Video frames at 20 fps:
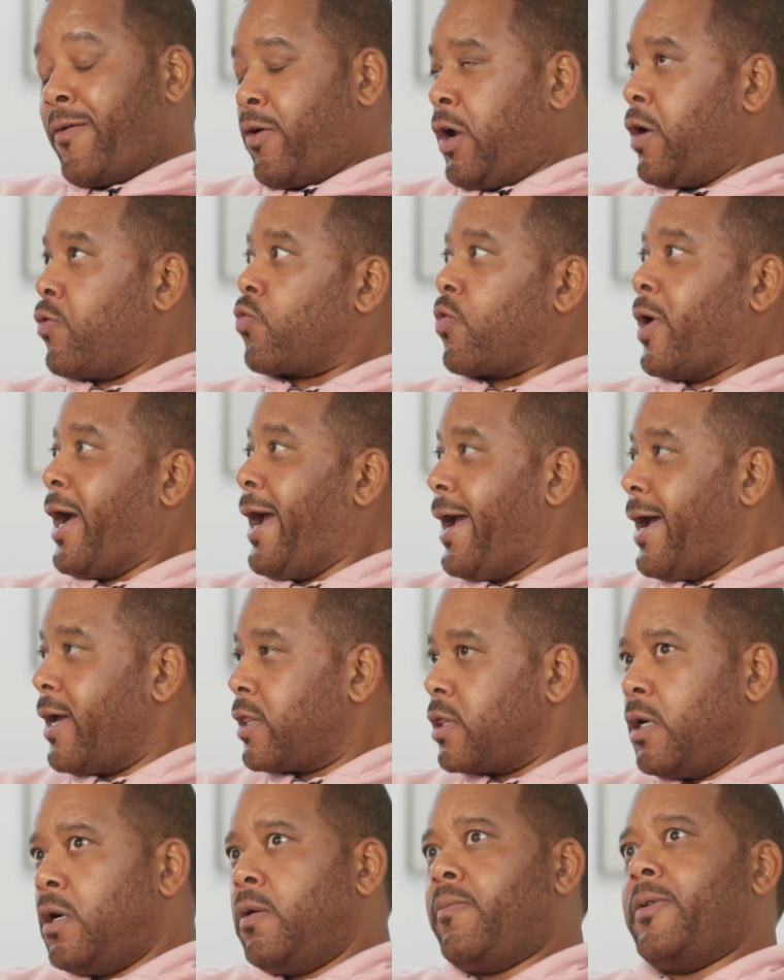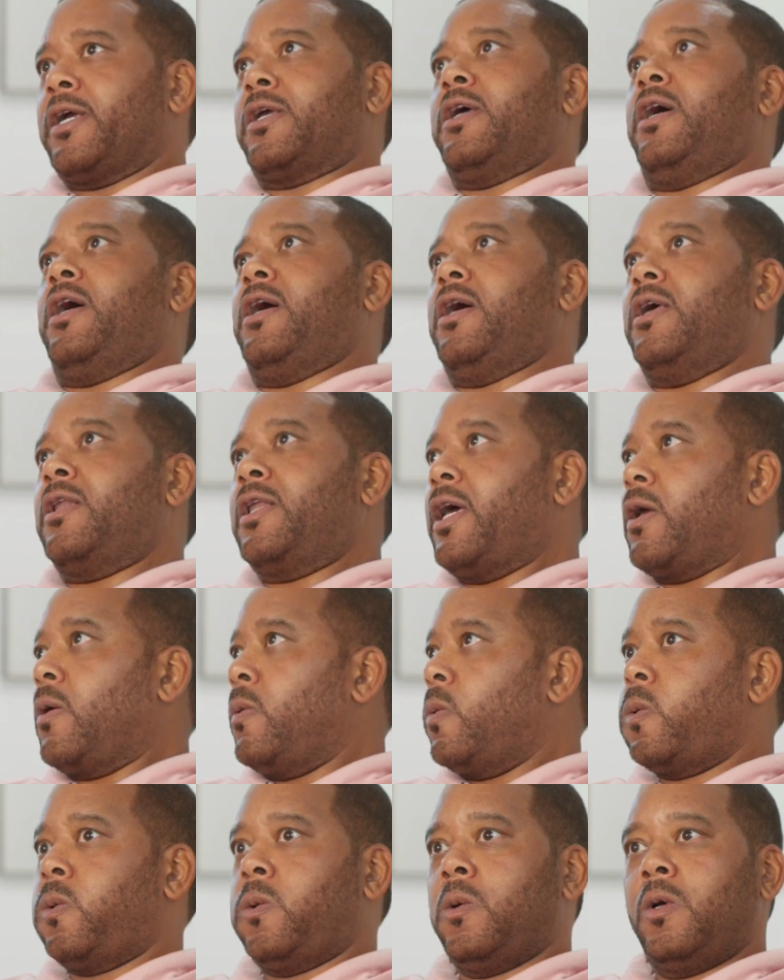and wrath. Oh my God, yeah.
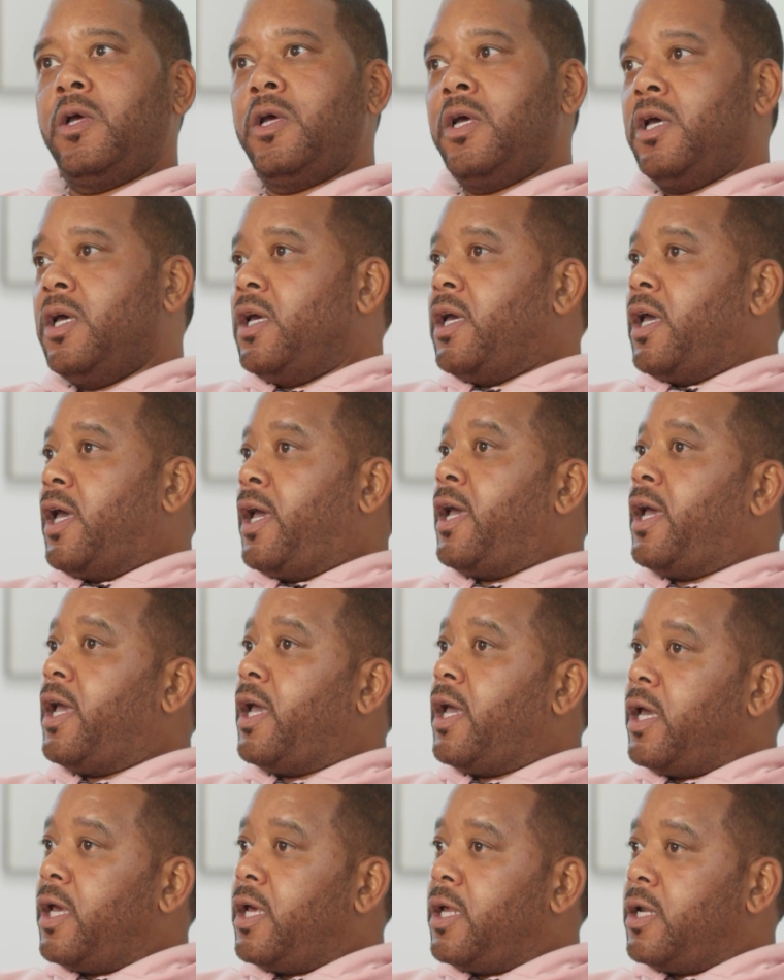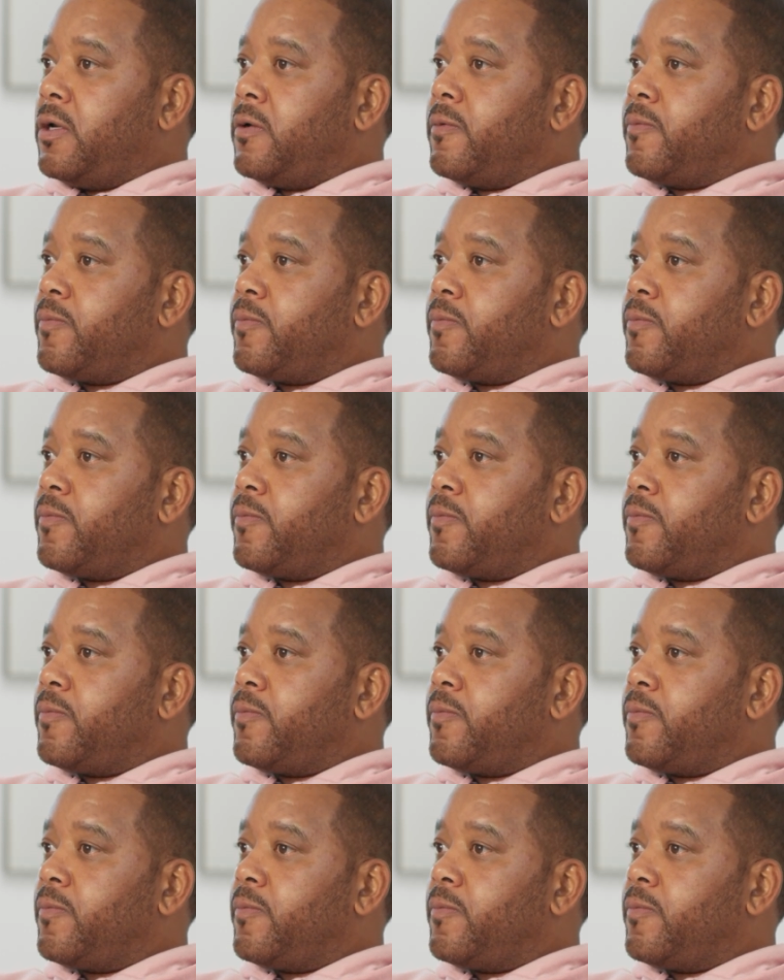And